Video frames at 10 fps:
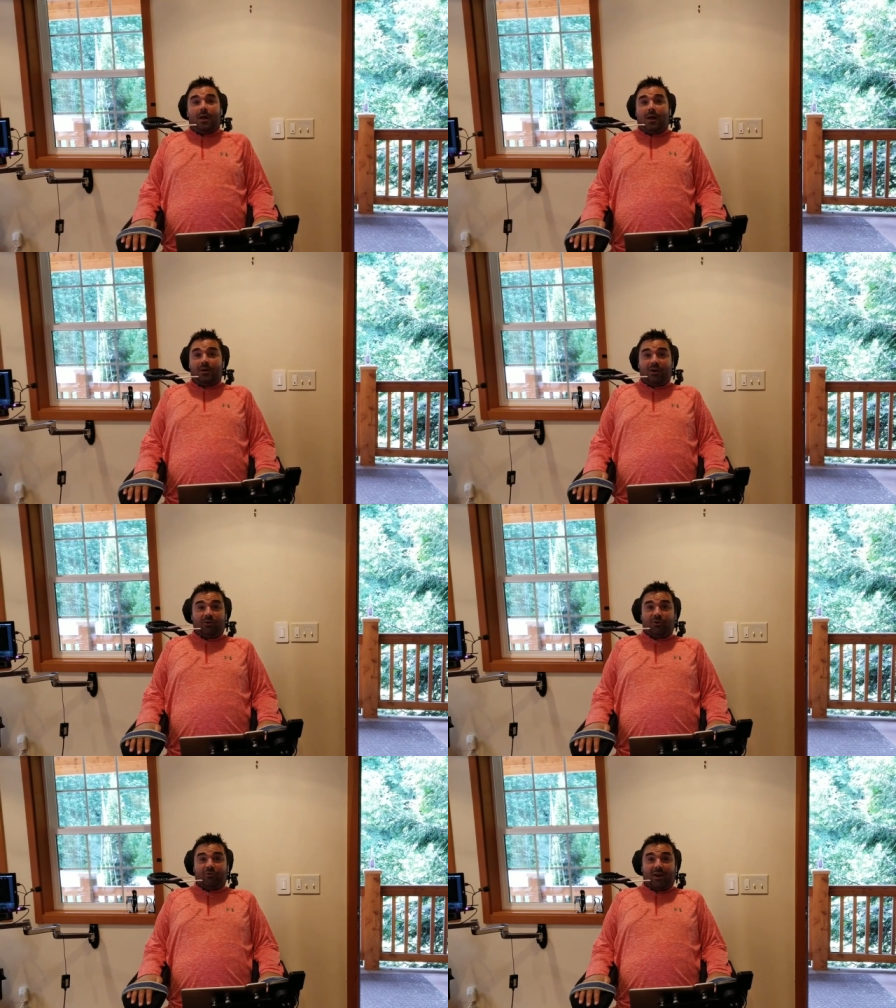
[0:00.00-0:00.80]

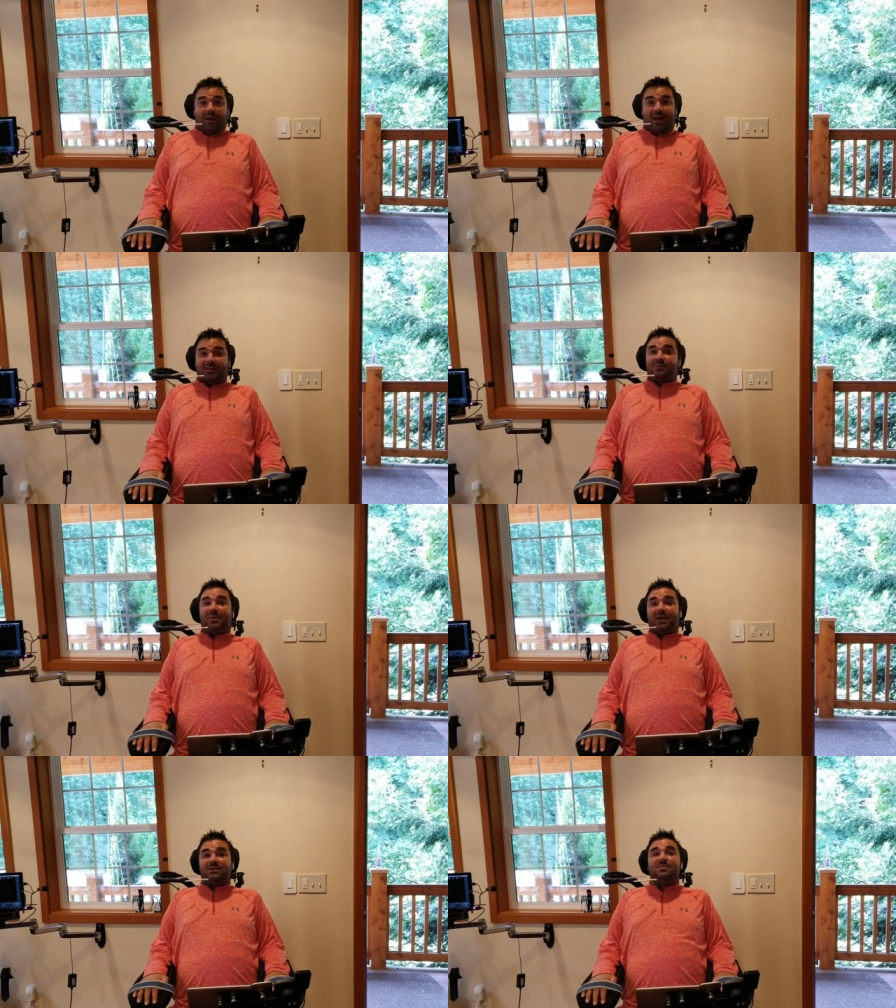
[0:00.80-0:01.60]
Another great
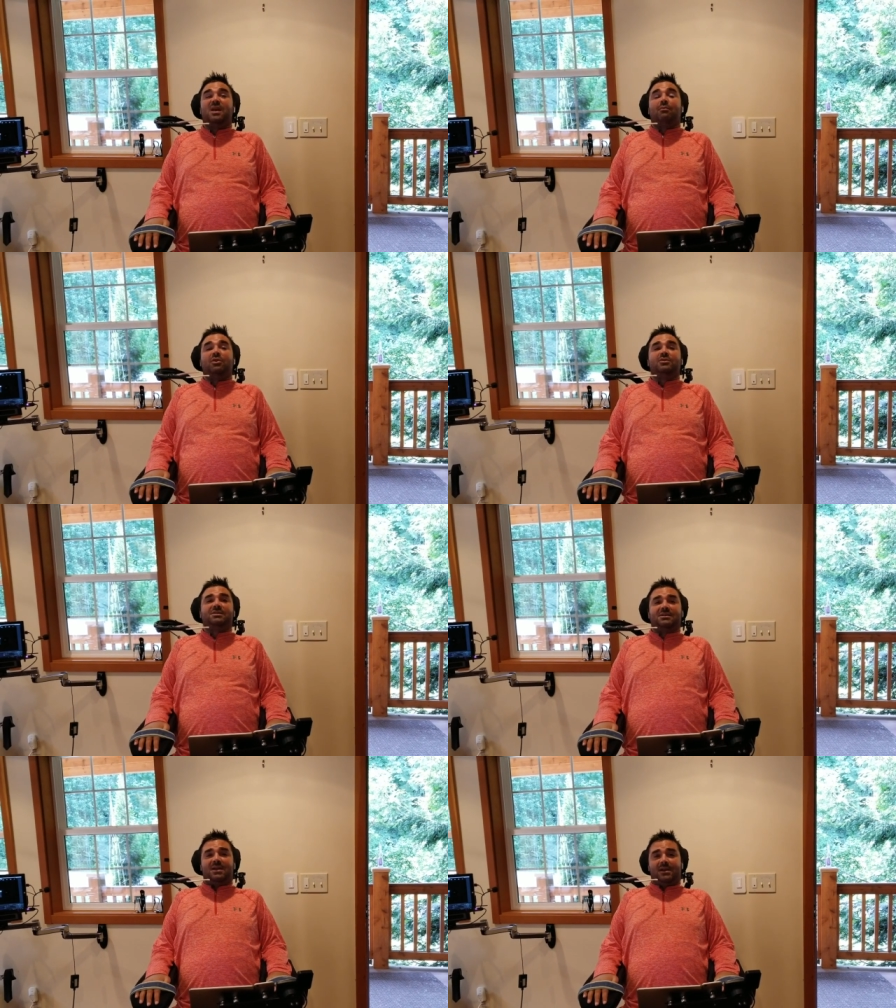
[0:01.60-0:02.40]
aspect to being able to use
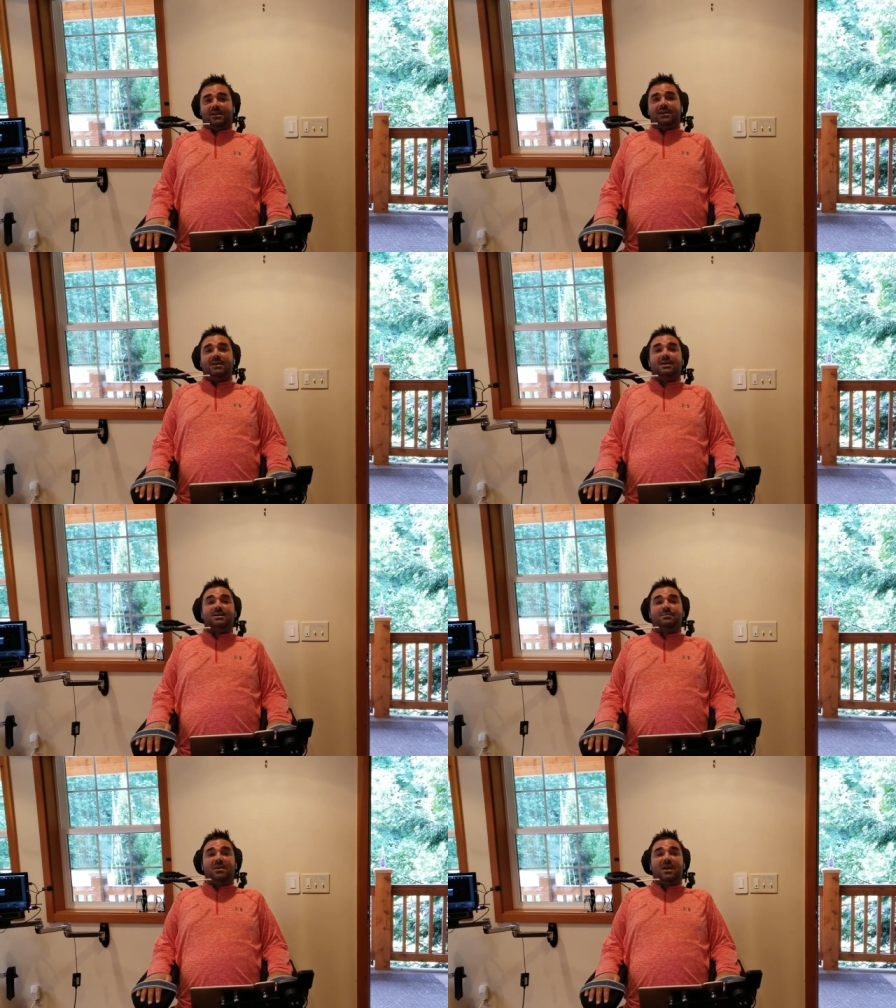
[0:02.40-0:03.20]
the Tecla E
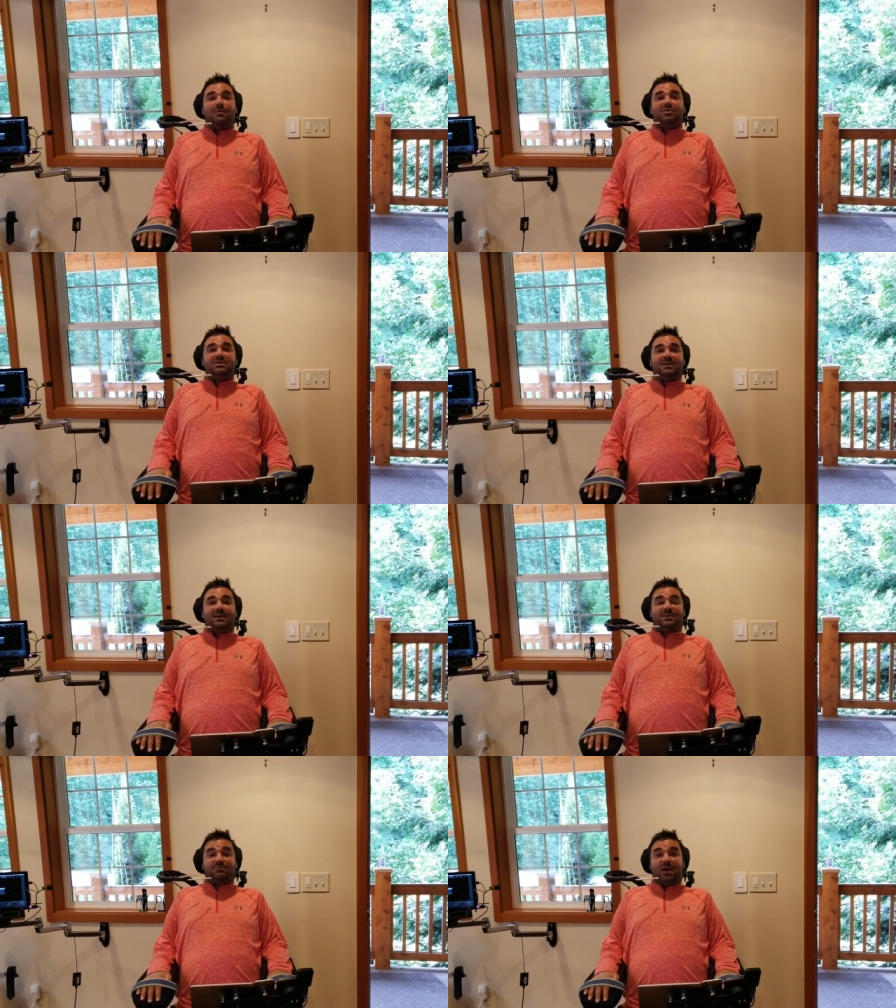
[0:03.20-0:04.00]
is being able to
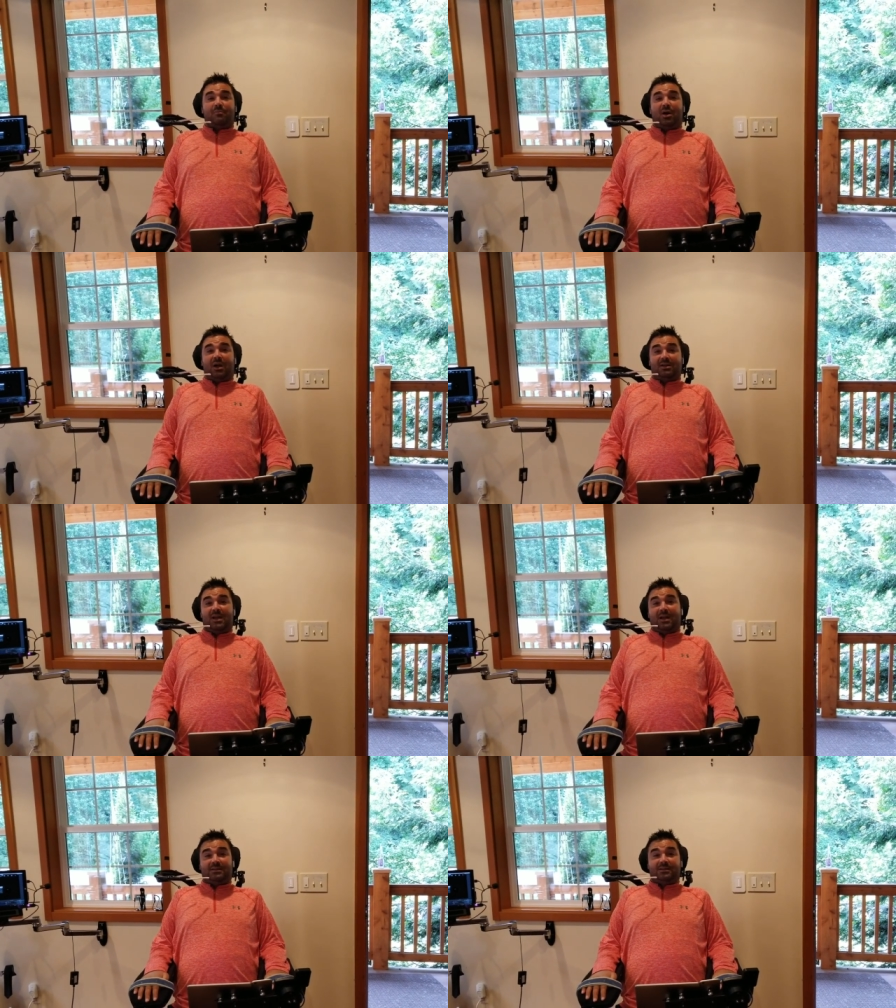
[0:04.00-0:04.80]
get to my
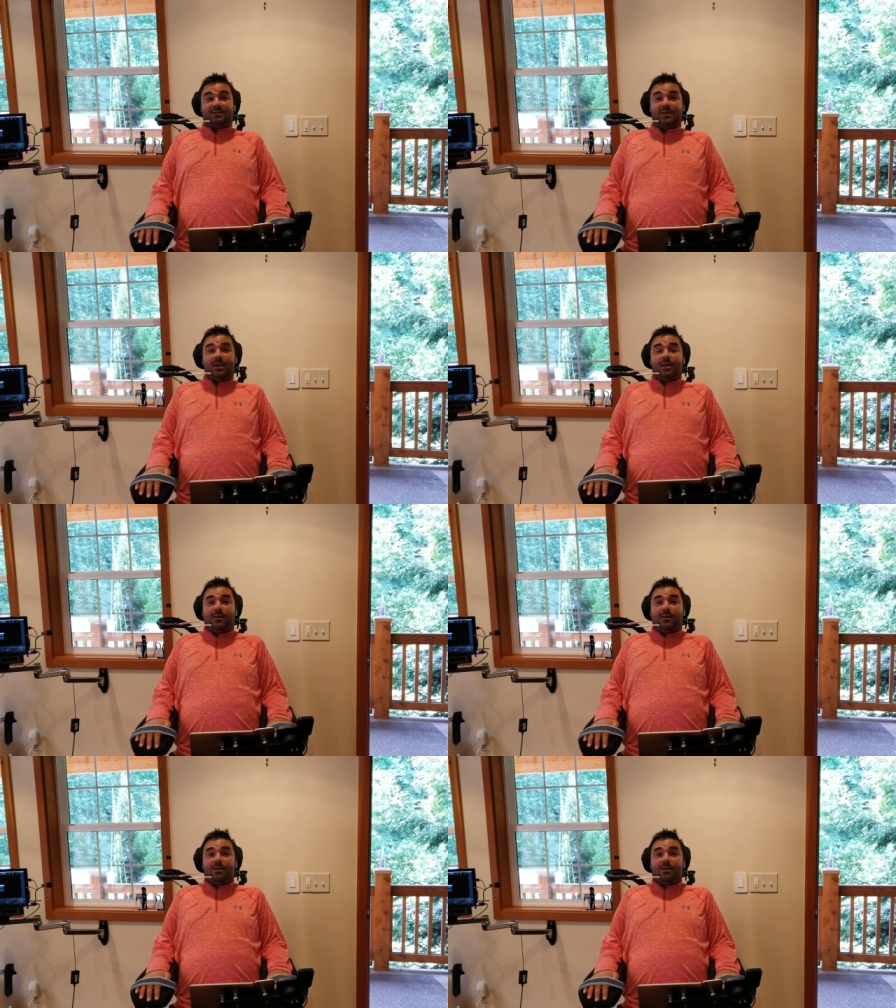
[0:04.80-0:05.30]
podcasts,